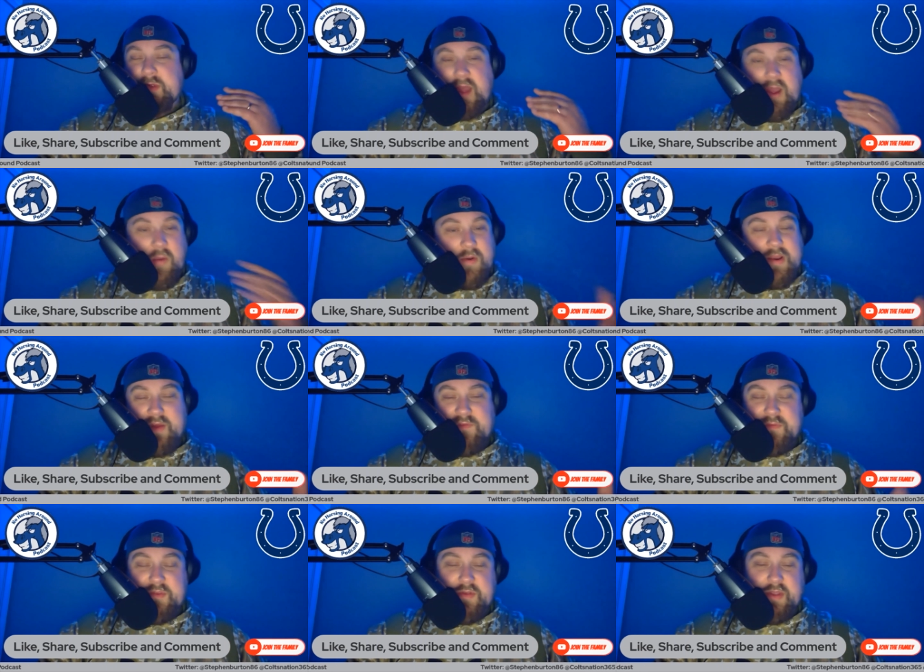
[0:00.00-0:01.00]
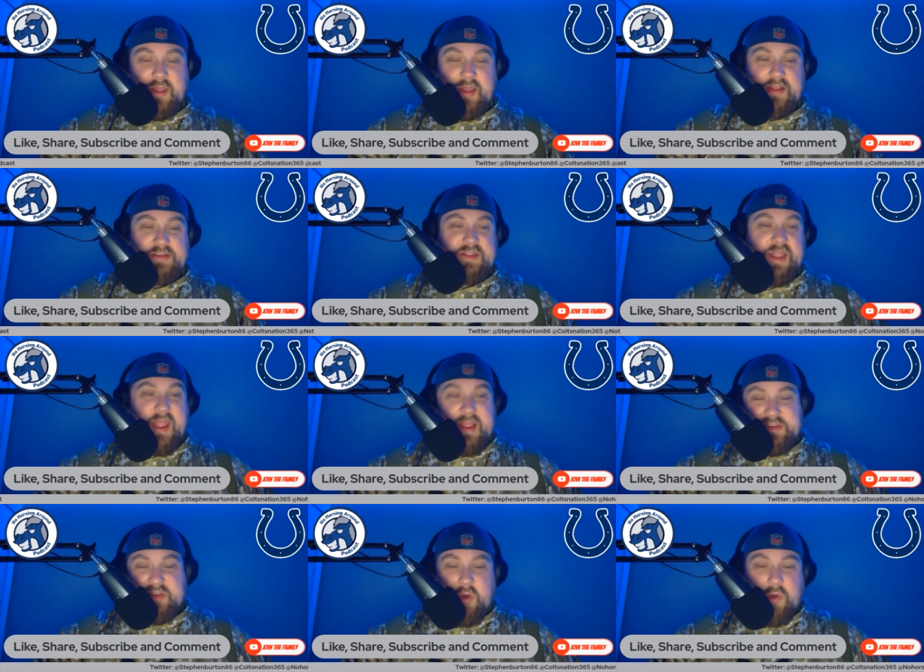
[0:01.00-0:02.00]
I want to hear from you guys.
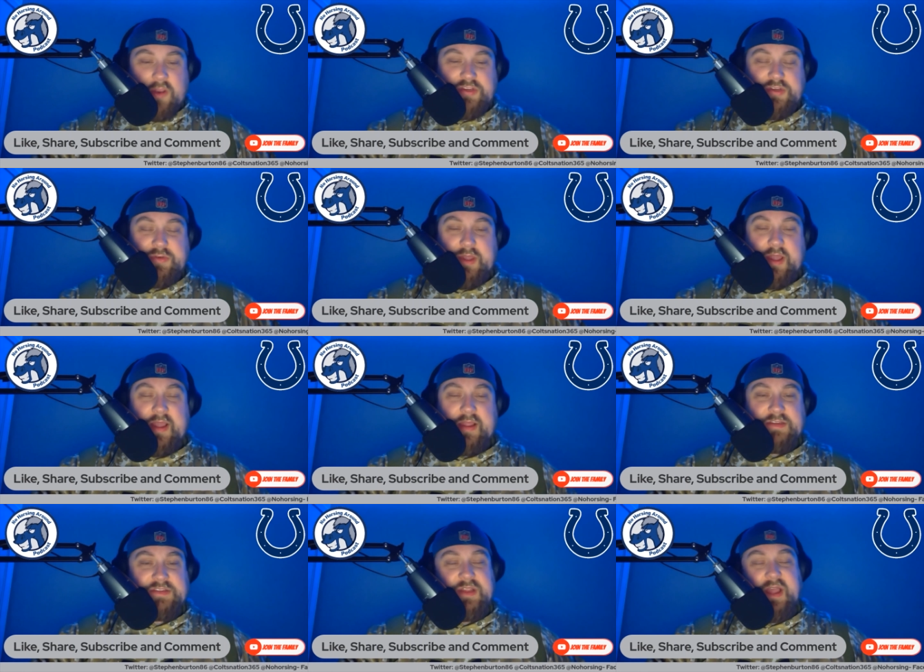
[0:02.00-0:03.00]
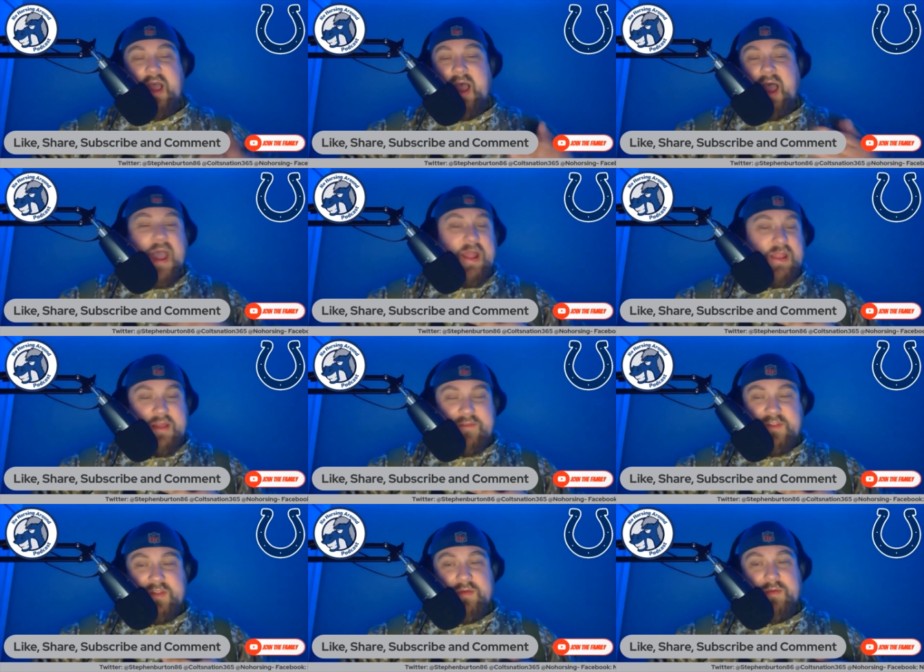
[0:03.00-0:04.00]
As always, you guys, I love
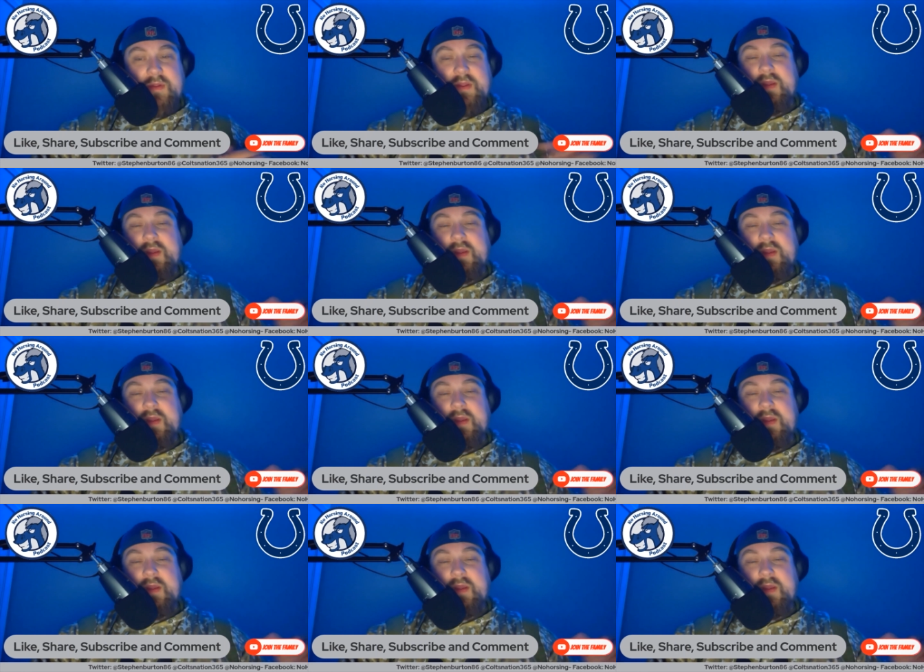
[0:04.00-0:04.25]
you.